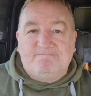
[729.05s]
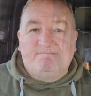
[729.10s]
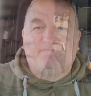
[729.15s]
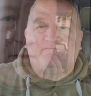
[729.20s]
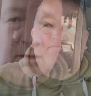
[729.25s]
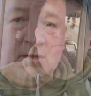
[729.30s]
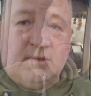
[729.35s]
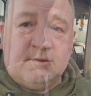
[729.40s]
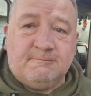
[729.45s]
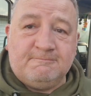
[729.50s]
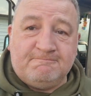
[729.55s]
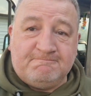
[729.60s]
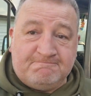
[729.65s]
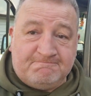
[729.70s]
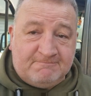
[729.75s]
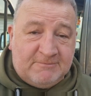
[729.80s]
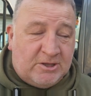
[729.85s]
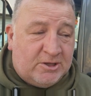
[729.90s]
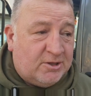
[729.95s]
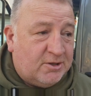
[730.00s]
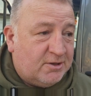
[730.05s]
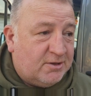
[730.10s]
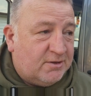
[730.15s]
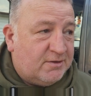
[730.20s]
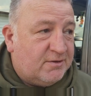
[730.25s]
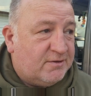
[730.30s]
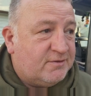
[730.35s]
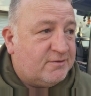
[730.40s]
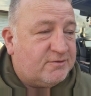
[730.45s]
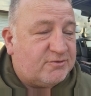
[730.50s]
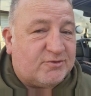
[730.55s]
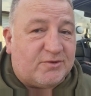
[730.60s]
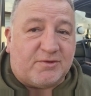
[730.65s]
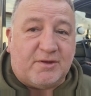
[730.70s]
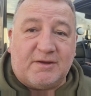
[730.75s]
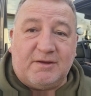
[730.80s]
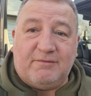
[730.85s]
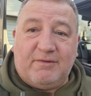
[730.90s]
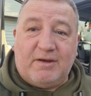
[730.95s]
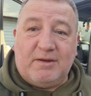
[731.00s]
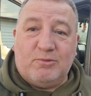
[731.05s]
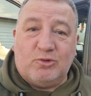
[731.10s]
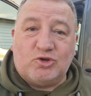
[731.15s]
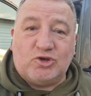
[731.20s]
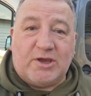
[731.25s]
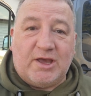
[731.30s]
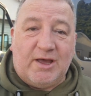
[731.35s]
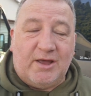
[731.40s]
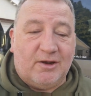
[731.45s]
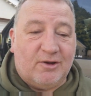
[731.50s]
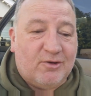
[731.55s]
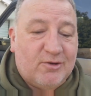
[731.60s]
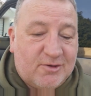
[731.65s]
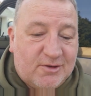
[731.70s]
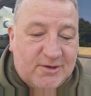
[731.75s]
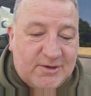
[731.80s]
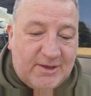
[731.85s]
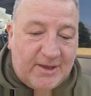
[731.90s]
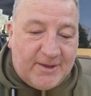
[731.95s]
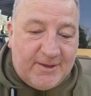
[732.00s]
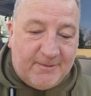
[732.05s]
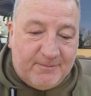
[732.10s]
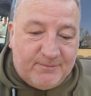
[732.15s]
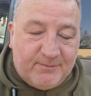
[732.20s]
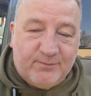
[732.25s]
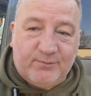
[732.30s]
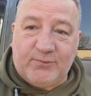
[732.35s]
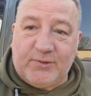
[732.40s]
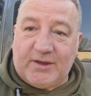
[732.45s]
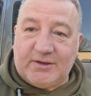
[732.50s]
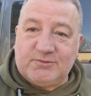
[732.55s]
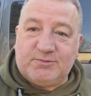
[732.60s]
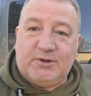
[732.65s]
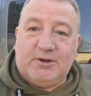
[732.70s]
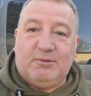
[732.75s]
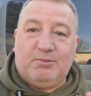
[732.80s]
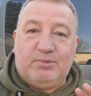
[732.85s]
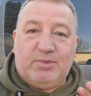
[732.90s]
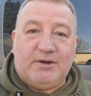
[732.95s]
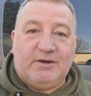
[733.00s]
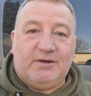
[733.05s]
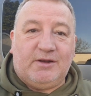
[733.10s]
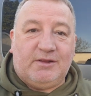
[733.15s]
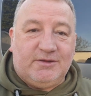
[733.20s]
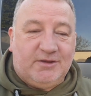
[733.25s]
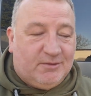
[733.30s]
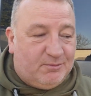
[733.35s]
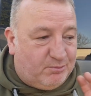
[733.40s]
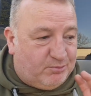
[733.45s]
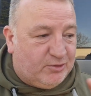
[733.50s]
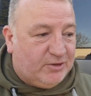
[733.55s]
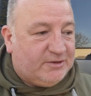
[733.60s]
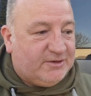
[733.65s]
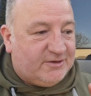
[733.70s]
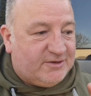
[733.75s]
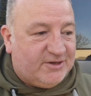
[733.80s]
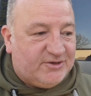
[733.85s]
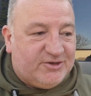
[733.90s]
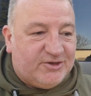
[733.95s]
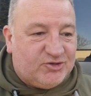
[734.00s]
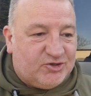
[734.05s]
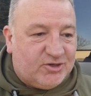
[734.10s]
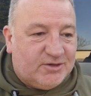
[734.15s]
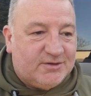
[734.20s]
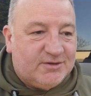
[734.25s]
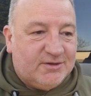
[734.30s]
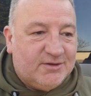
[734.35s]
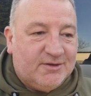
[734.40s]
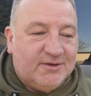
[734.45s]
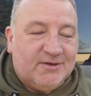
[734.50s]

So thank you very much, Carlock. Um, that has been a brilliant, brilliant addition